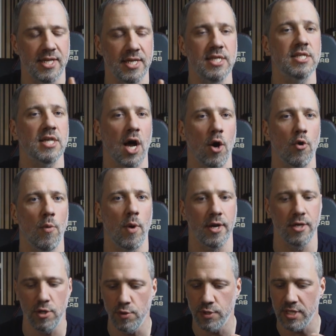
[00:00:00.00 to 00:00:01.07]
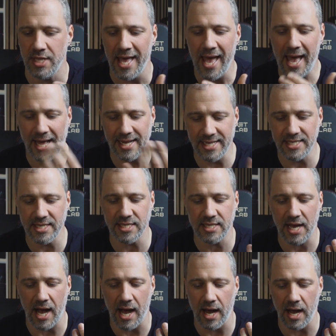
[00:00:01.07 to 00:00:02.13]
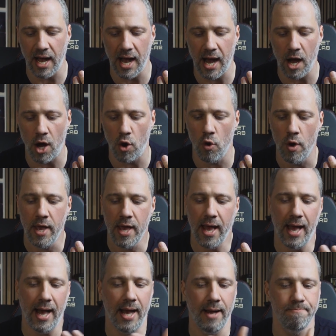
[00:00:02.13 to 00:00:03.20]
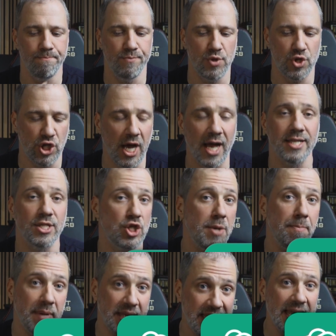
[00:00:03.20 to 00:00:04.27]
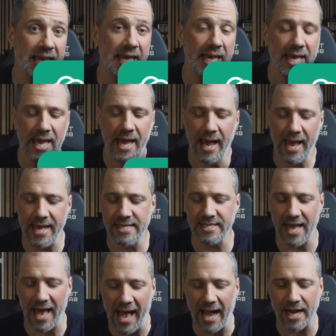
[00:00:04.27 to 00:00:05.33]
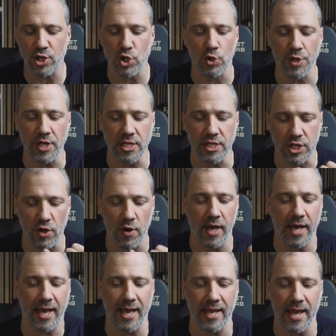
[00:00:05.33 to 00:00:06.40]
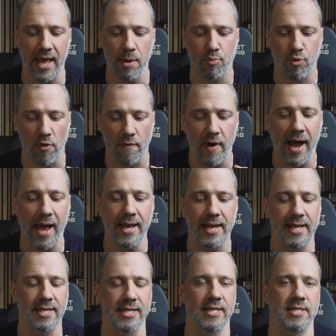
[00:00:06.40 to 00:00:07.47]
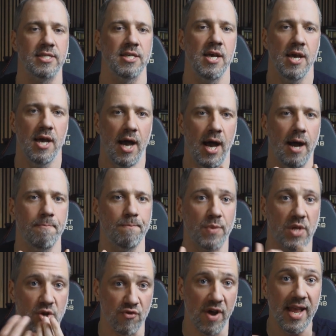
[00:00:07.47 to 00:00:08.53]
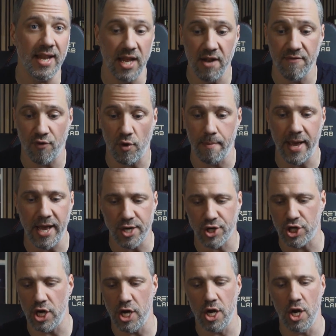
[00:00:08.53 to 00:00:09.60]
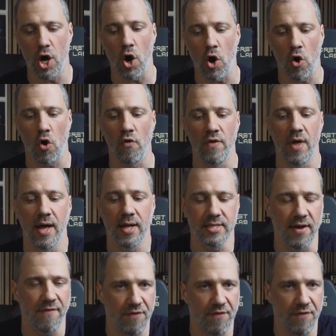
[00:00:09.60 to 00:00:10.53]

this is how you want to use it and this is how um, chat gpt is actually doing it and providing this um, great information on the